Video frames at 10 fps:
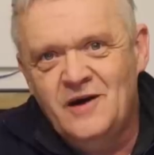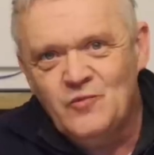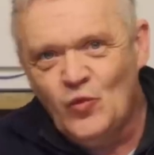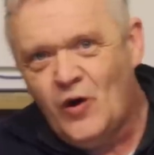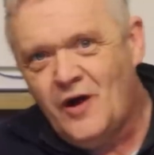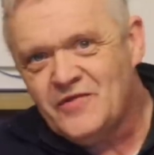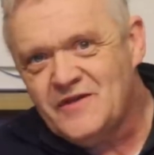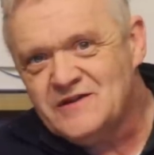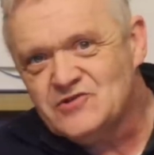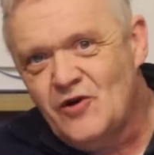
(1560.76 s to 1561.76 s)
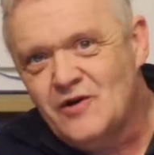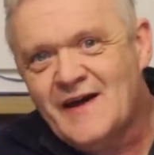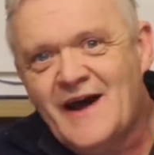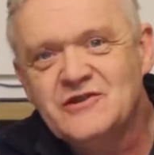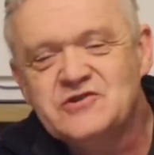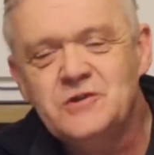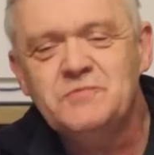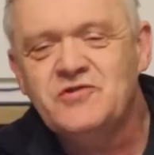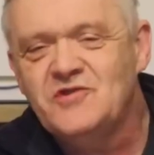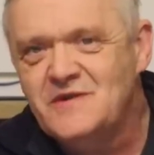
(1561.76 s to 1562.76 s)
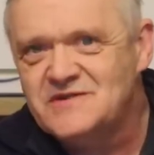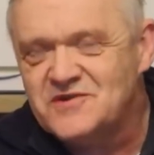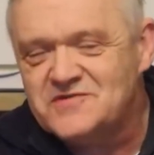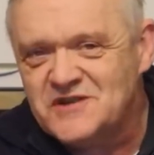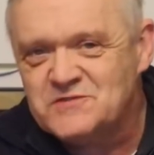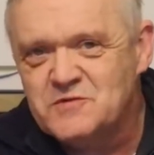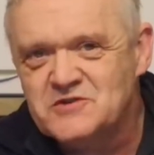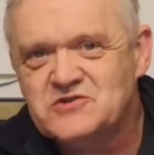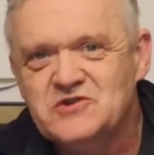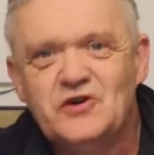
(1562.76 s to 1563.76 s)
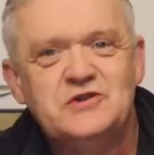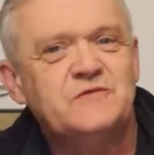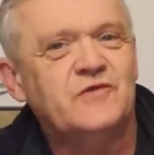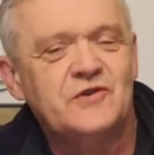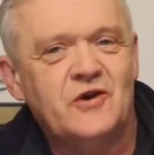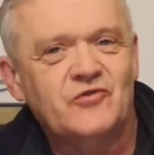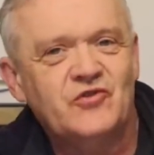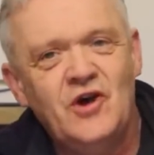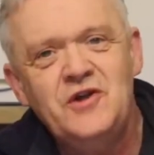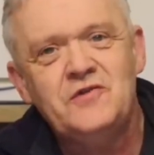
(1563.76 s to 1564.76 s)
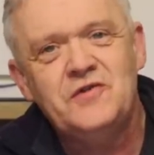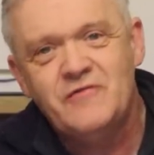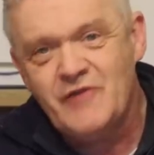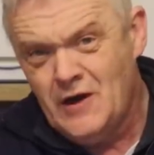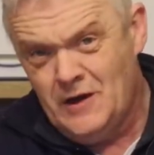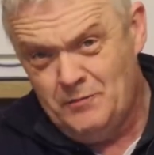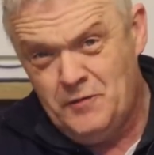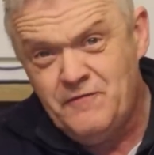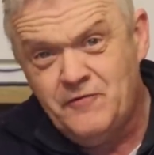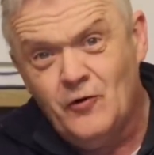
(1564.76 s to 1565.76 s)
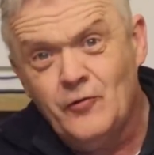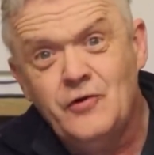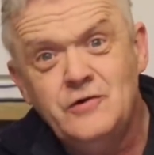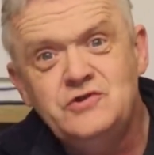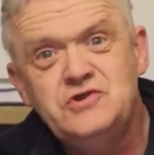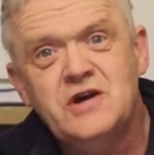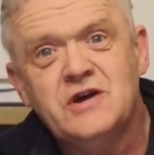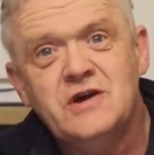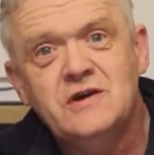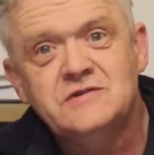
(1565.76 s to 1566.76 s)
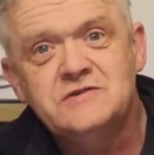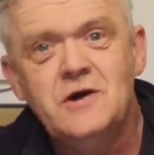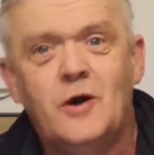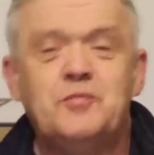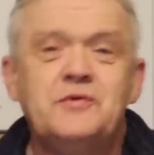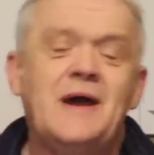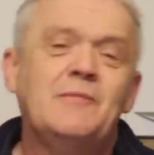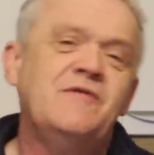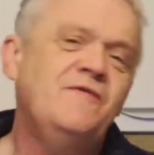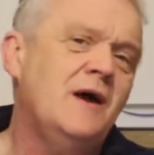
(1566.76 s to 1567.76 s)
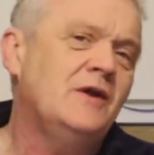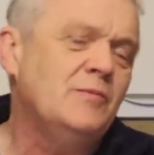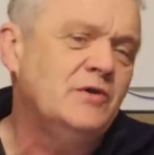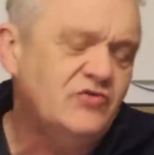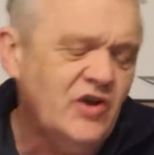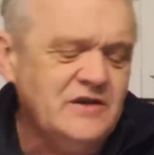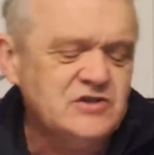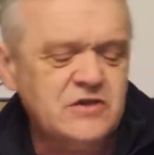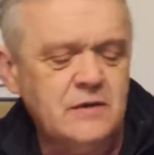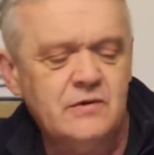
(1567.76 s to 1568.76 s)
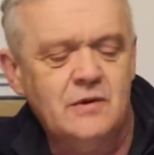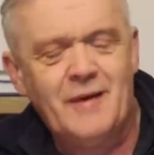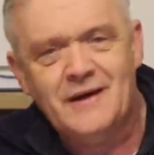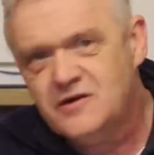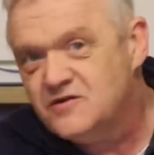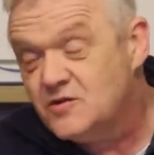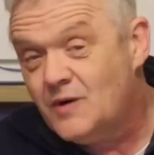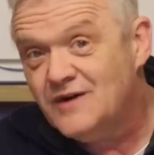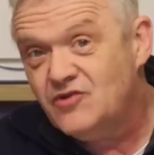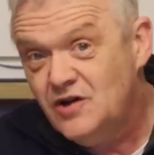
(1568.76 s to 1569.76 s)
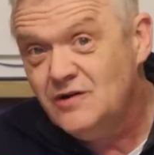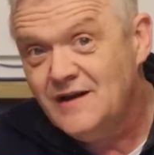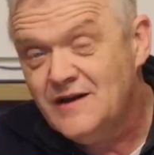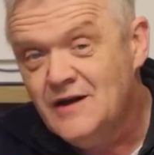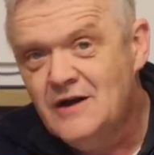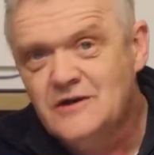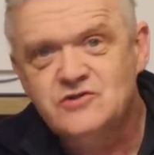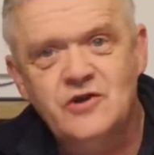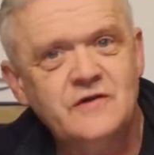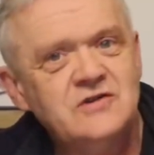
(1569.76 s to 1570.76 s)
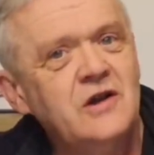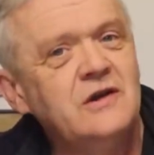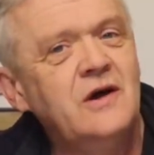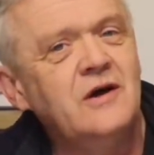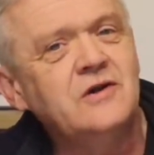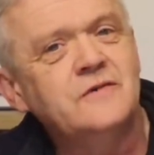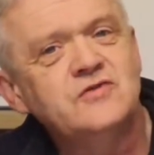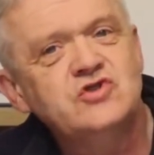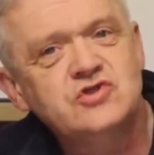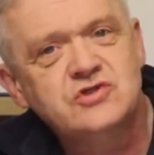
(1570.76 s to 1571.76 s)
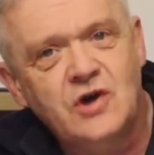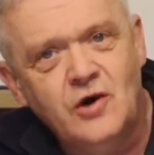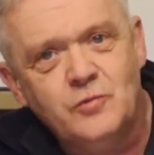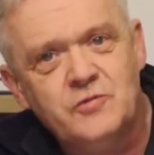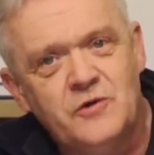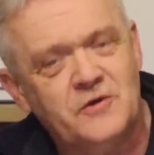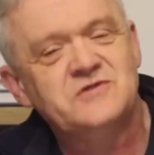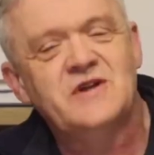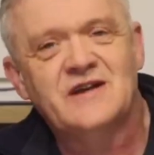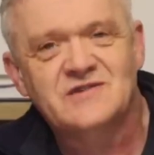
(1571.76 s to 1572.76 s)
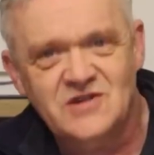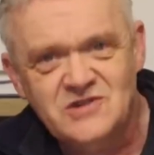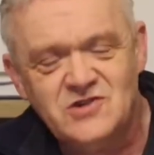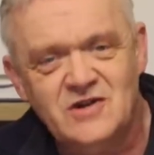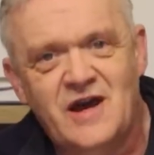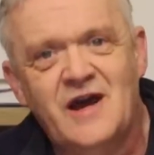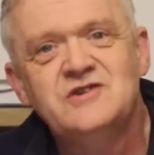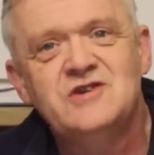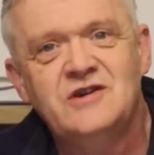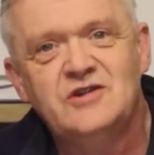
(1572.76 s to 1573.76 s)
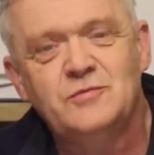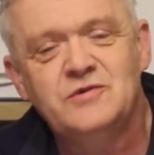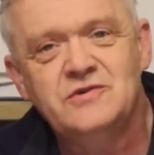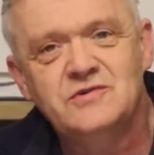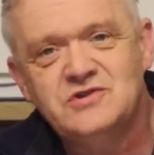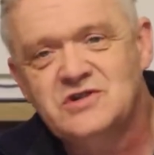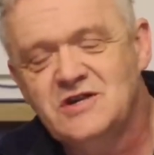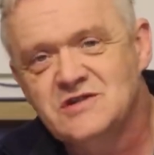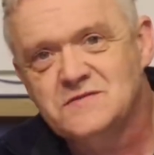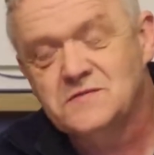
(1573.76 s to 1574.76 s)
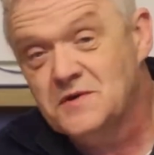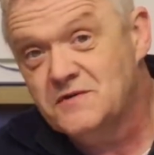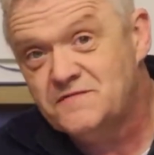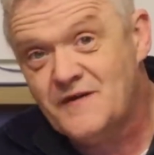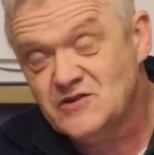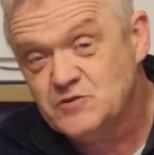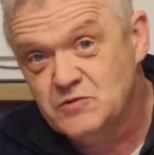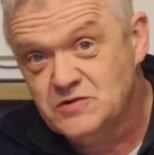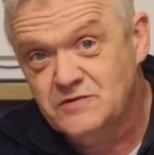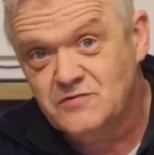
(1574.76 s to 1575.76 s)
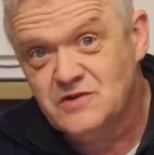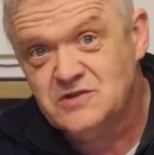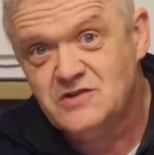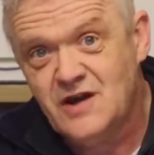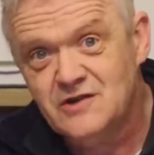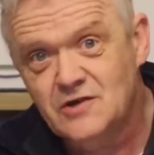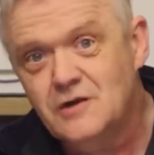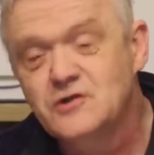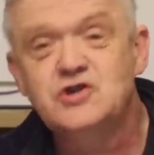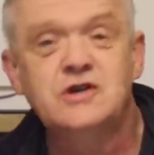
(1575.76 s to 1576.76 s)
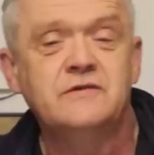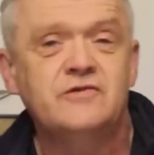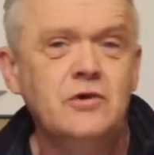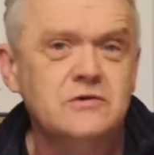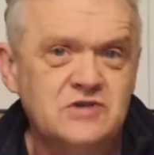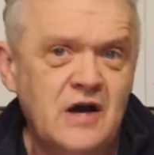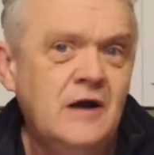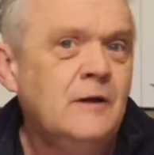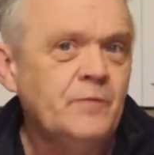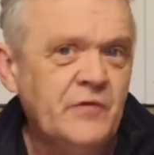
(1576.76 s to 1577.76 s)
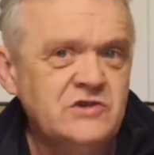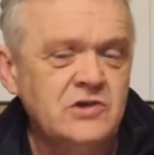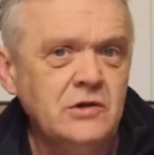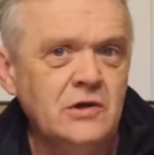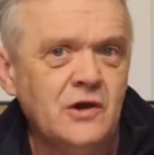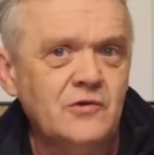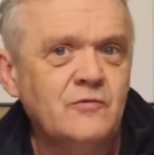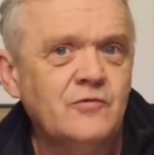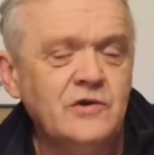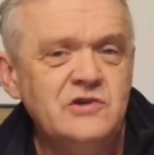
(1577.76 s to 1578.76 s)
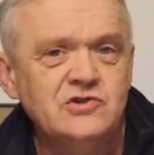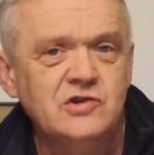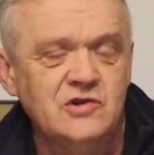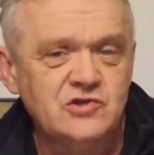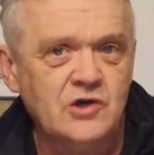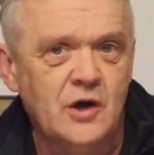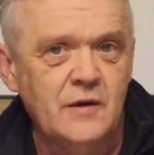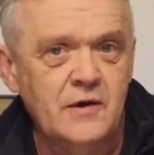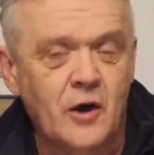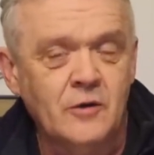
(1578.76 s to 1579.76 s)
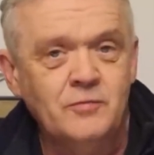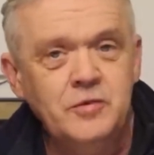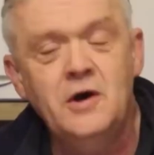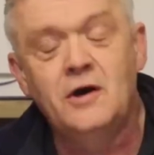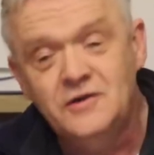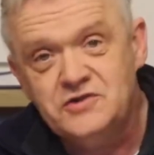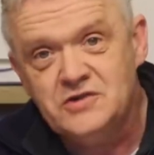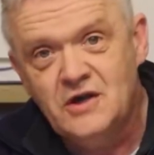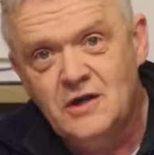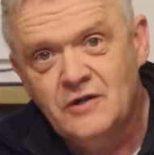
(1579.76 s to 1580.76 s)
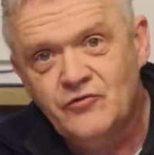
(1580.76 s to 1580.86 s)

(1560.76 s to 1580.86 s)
And what this all adds up to is a desperate search for an alternative before the jig is up. Now with VWTs, they were abandoned quite early, so there's a lot of scope that doesn't exist in HAWTs for advancement of this technology, and of course there's a lot of research going on, but